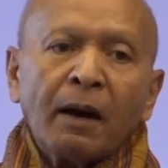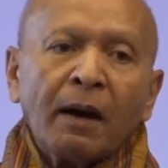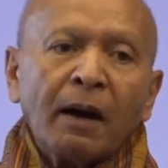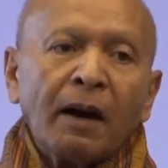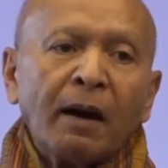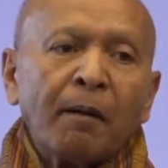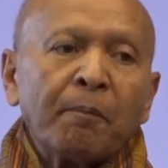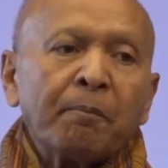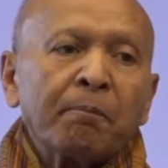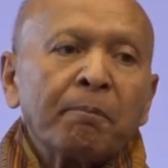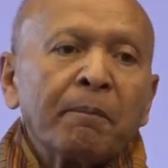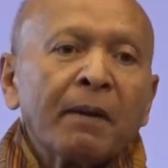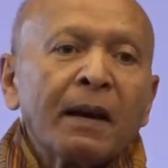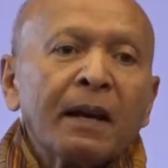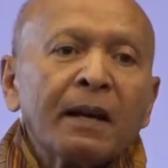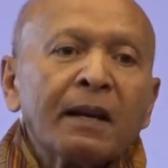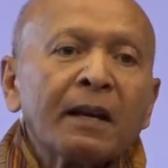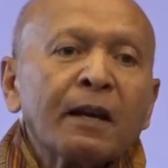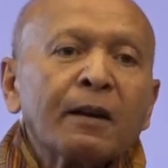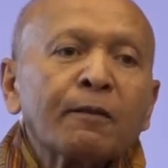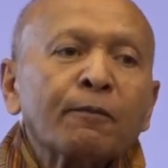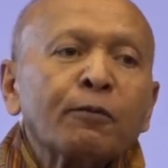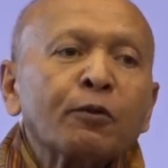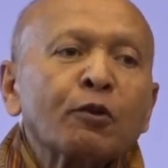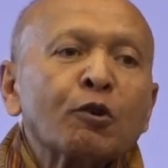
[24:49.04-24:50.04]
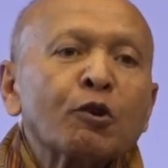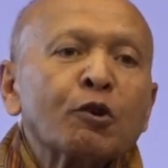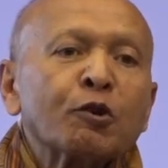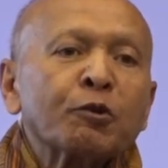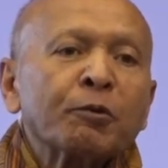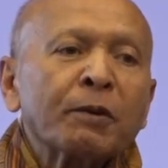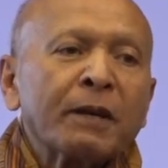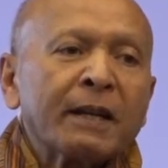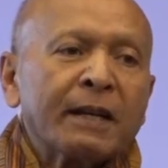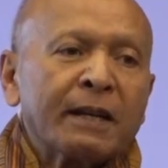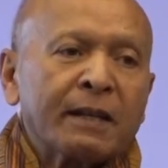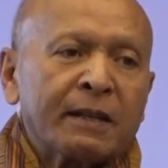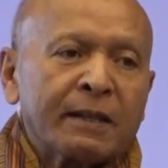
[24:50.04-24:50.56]
A Million Fruit
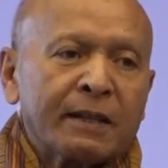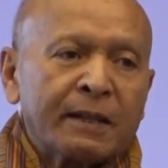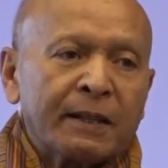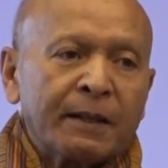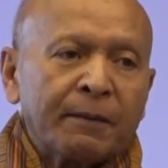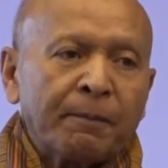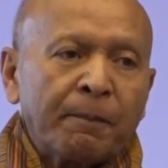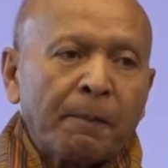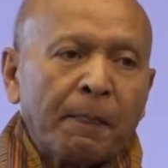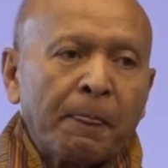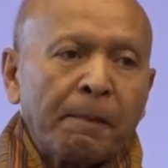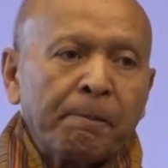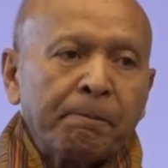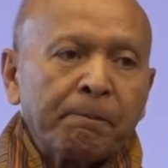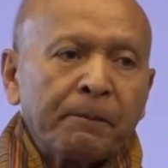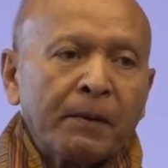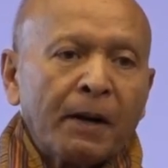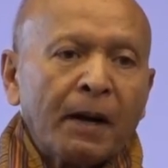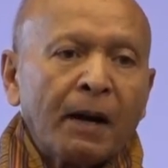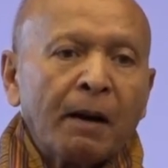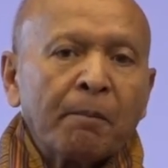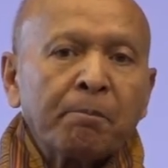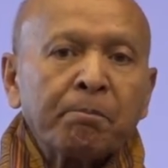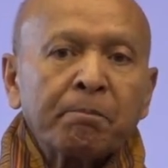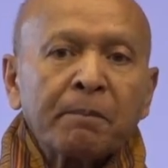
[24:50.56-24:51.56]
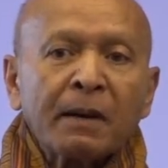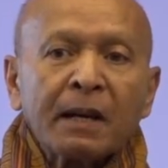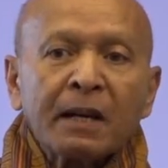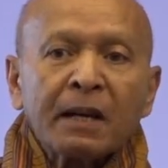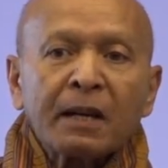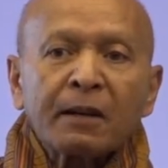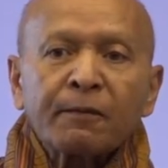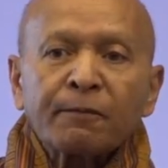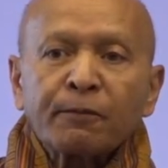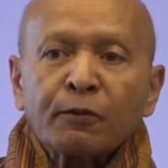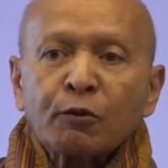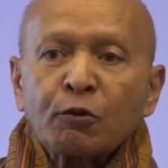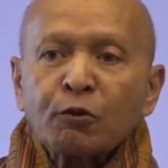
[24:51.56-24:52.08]
Trees. A
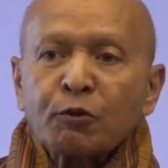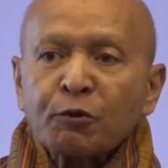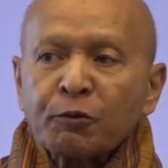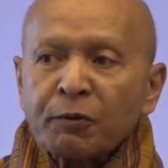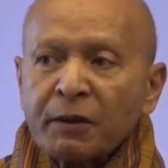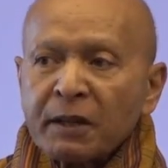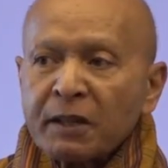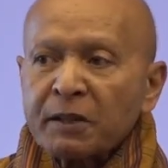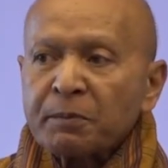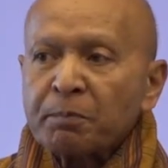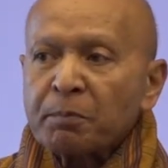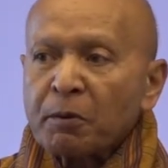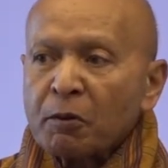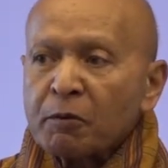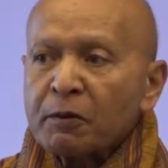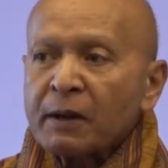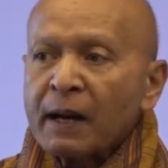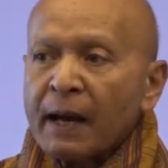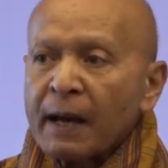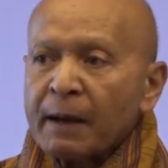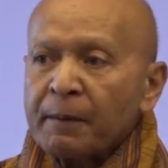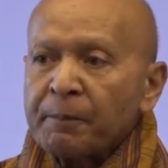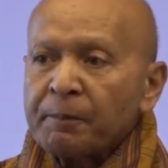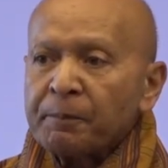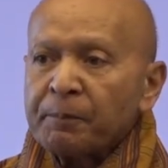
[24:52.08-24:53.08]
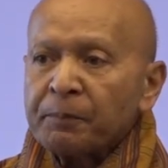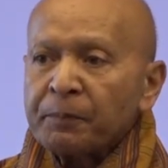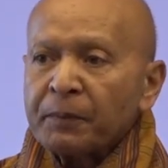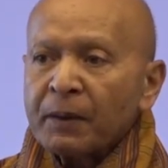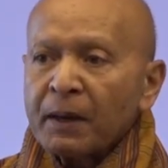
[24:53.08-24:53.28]
Million Fruit Trees program.